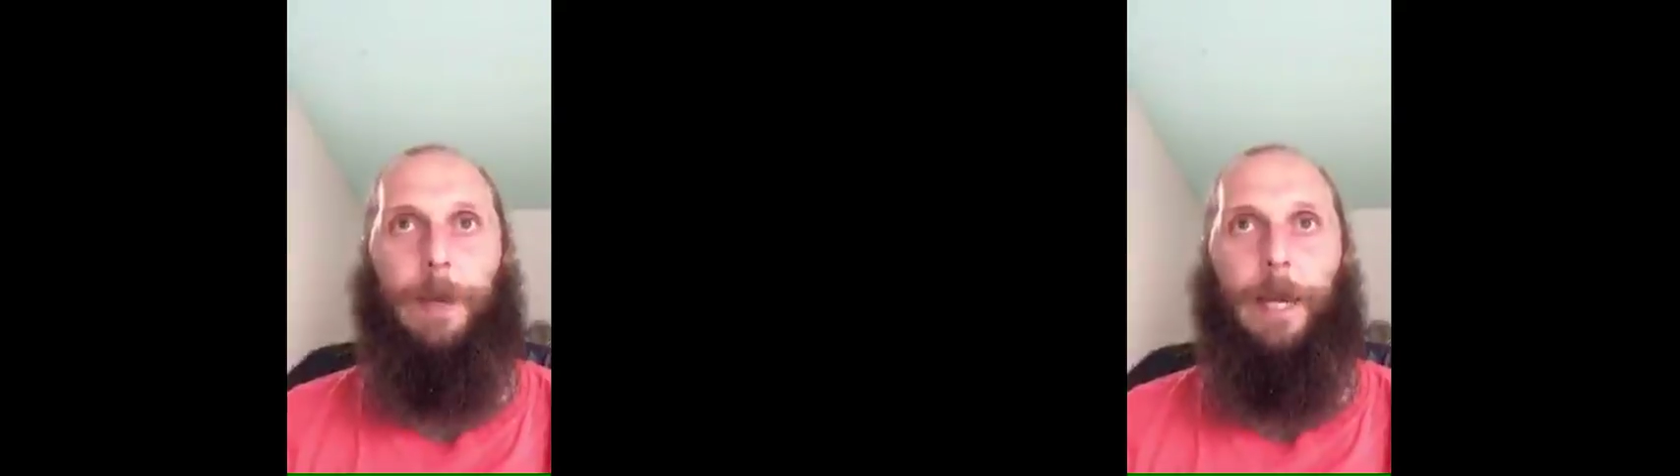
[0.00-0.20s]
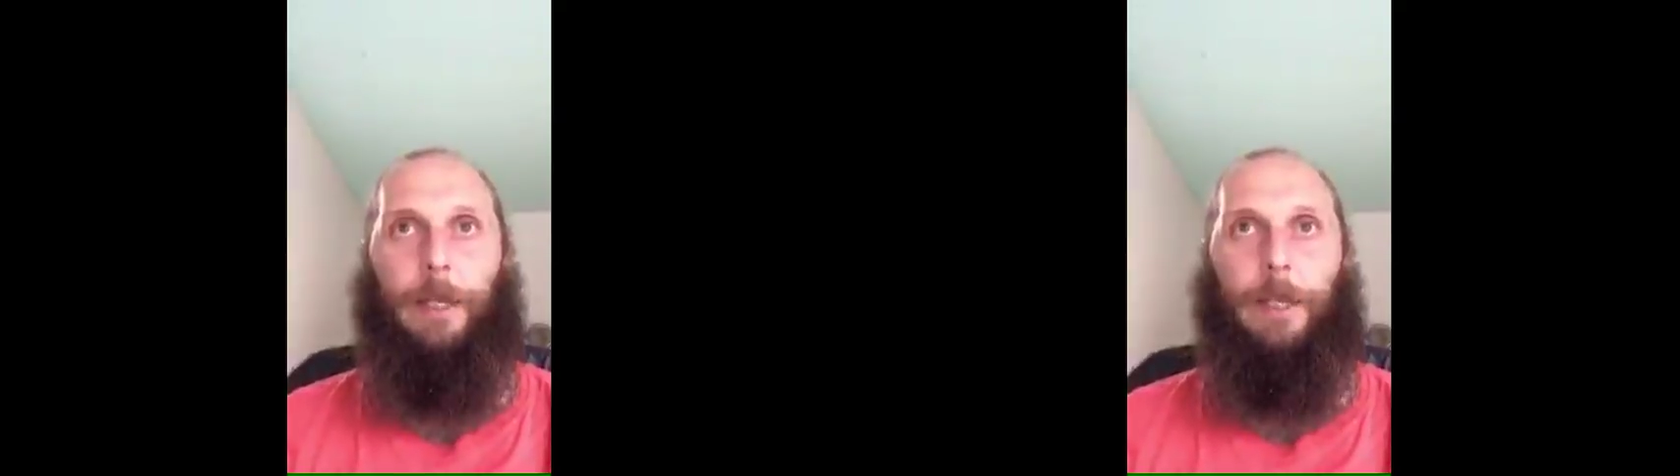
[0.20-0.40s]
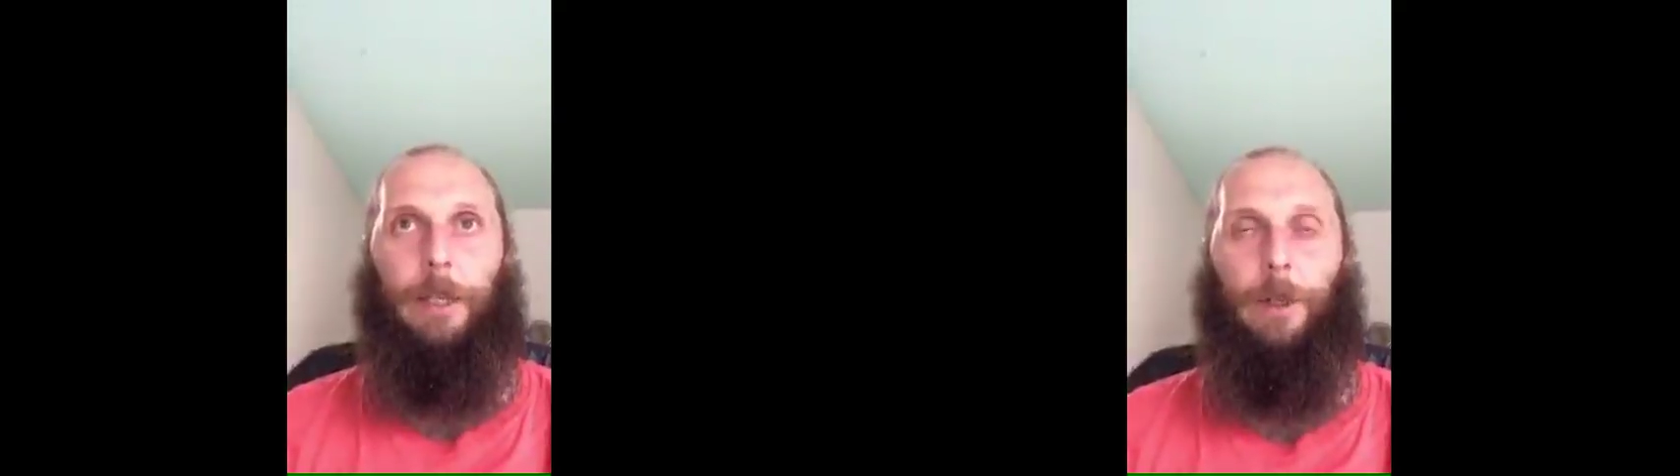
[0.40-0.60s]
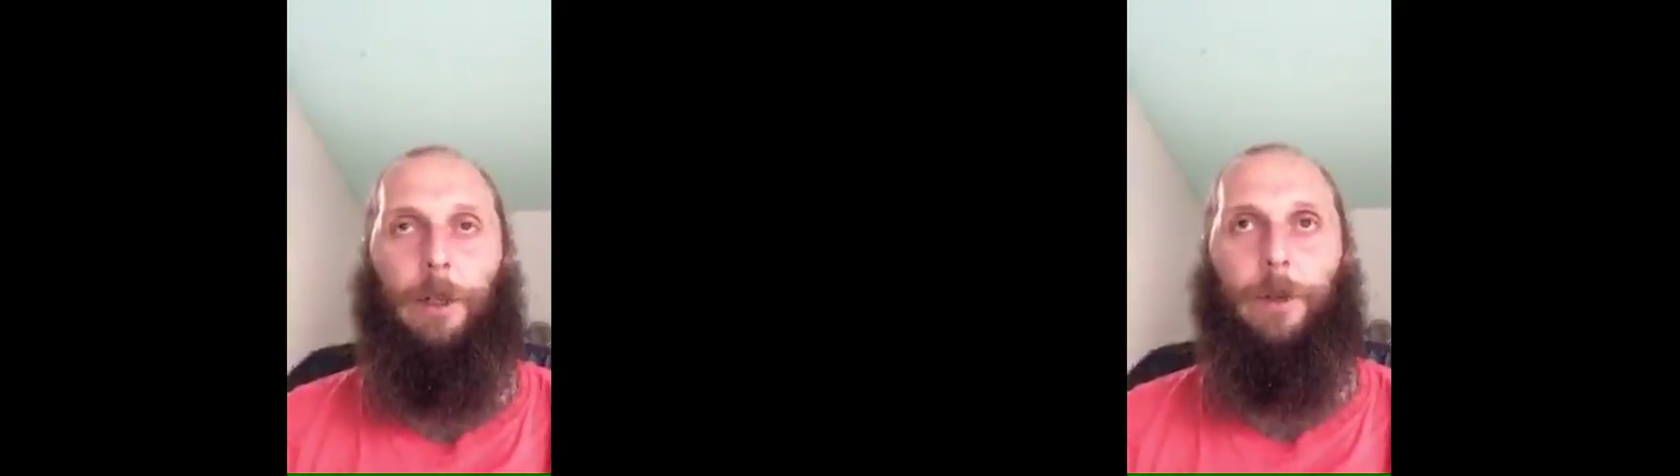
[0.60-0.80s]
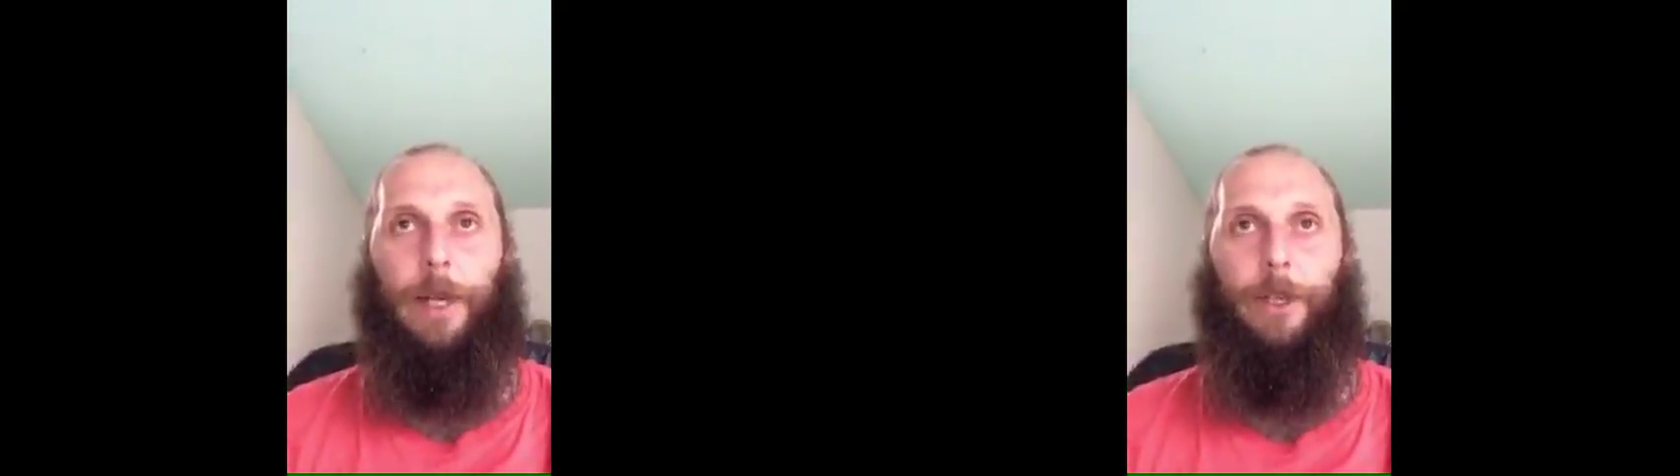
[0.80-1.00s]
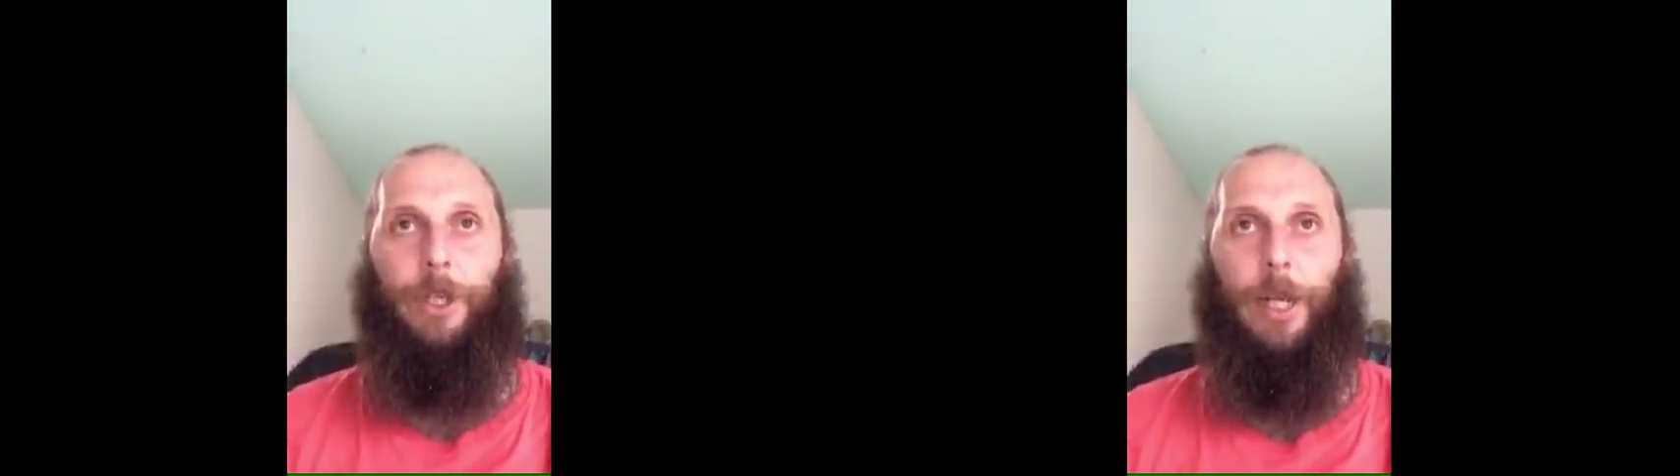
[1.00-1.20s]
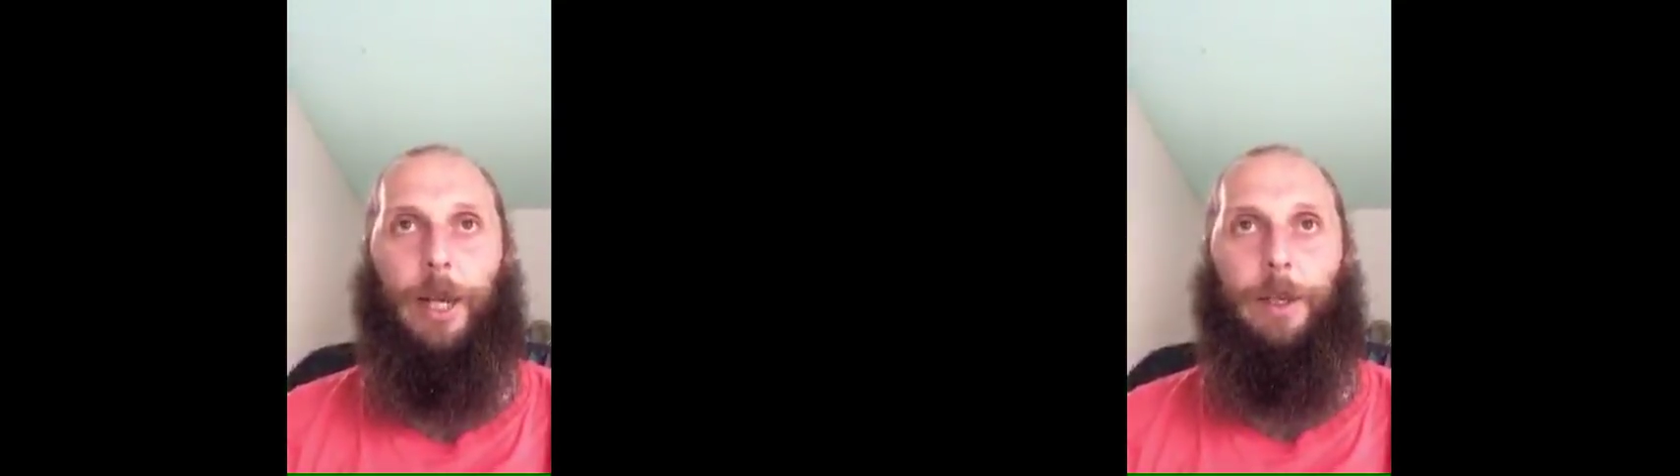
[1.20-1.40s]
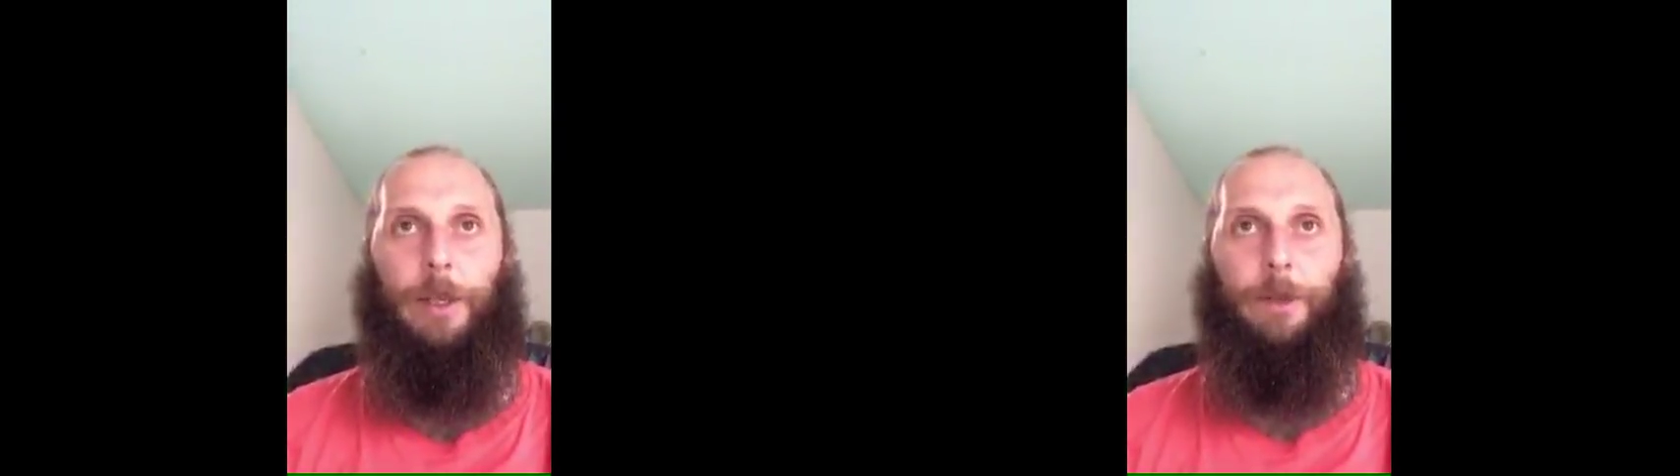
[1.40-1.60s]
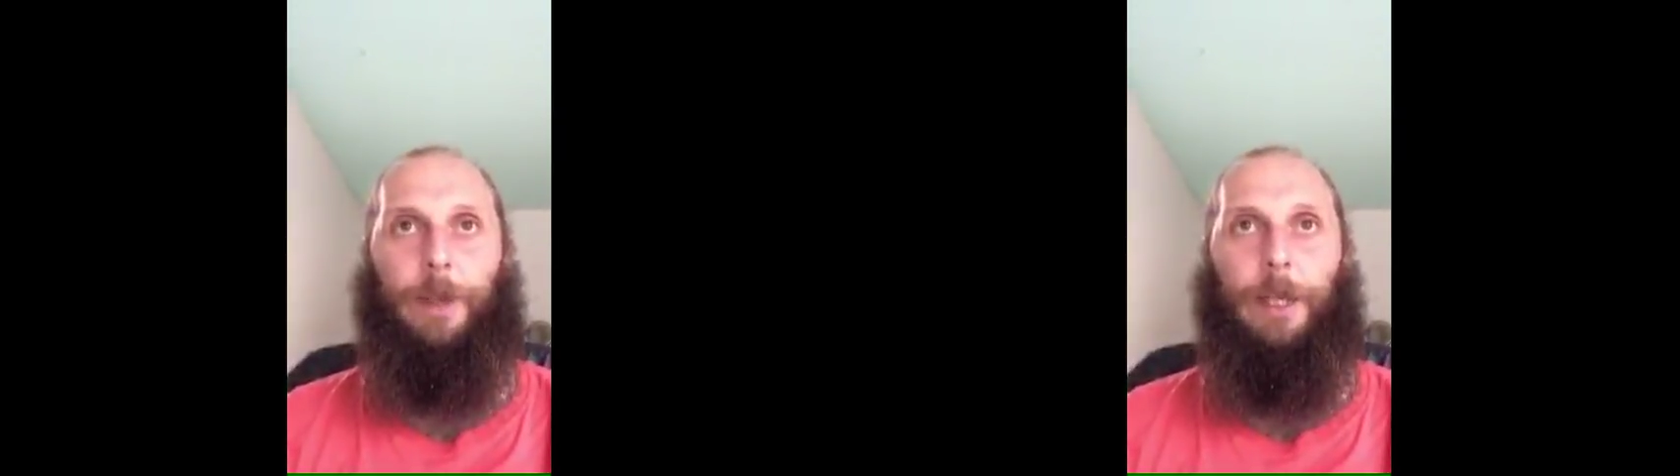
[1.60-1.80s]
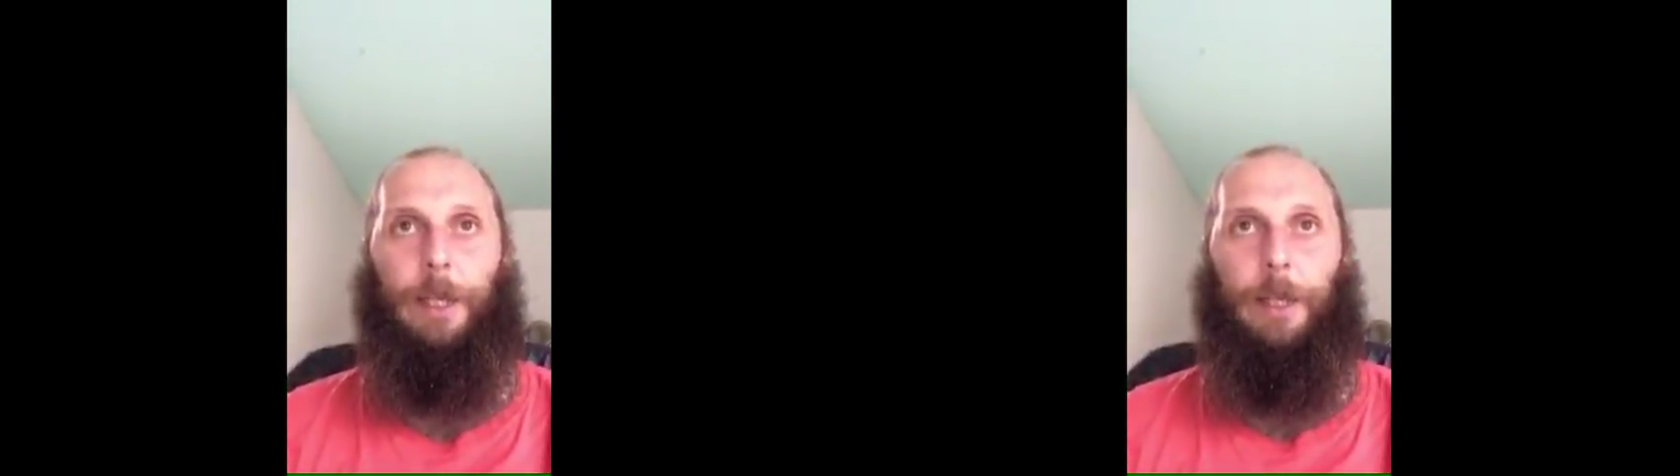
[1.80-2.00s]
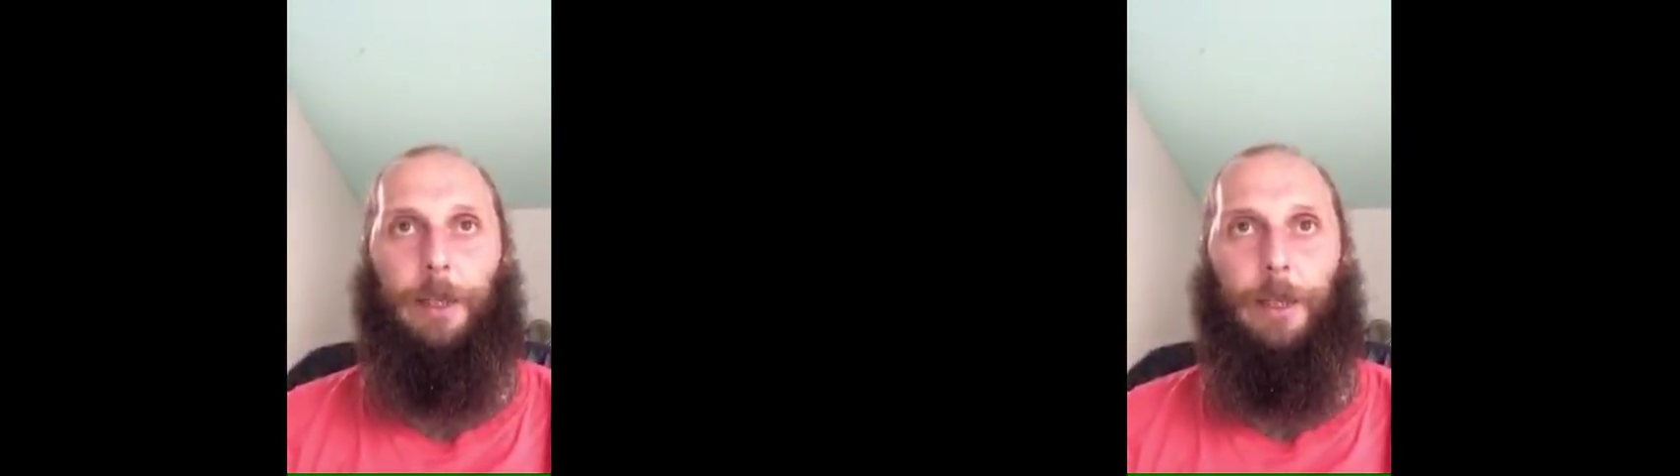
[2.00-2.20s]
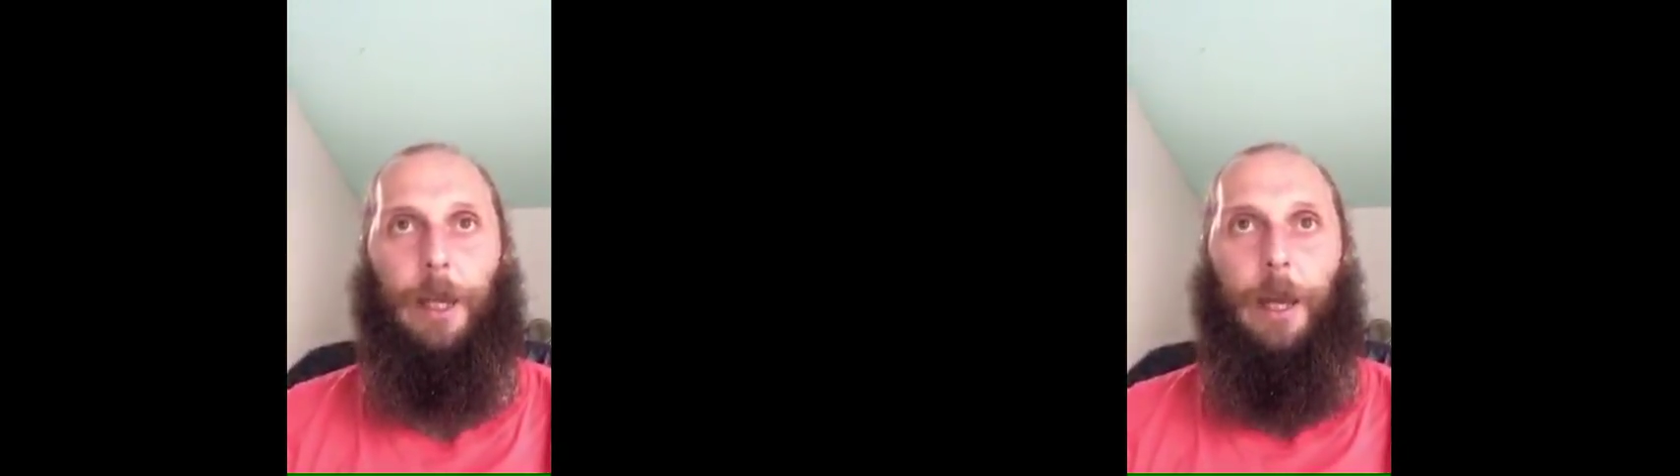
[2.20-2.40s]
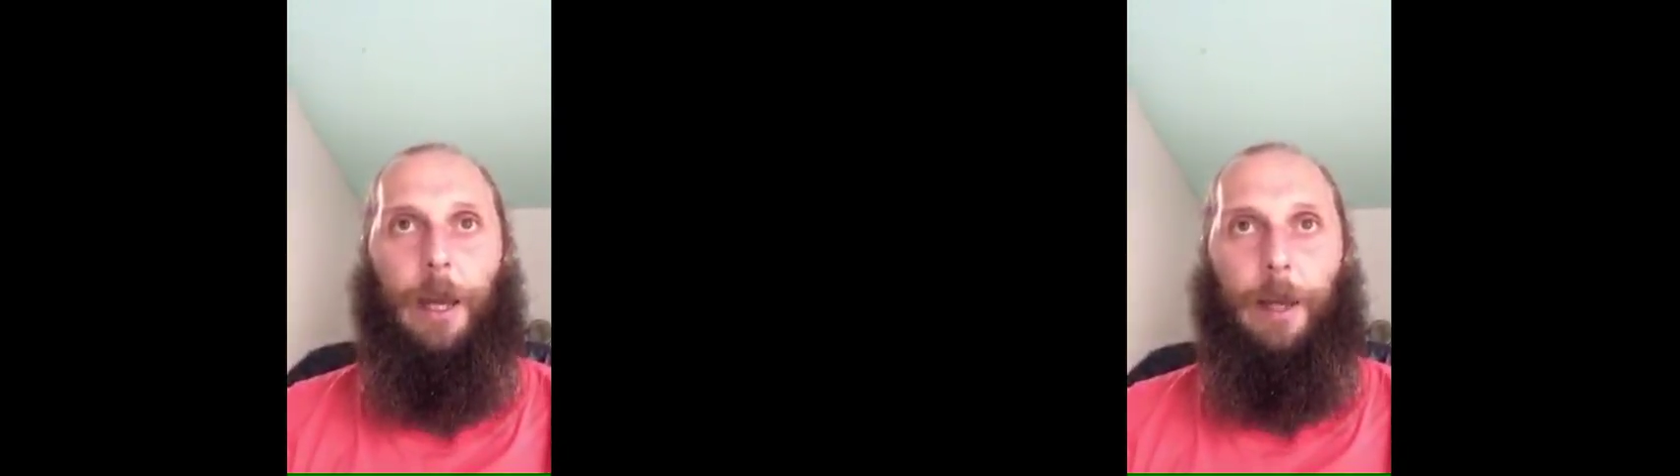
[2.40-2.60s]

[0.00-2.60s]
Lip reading: pant in your great chairs of ease,